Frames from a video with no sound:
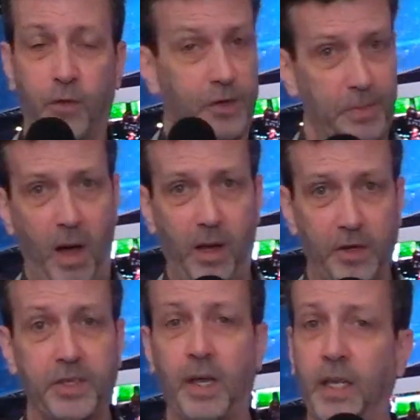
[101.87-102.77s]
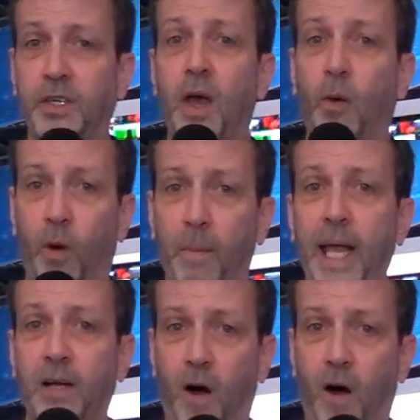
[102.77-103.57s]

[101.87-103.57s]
for smaller states will make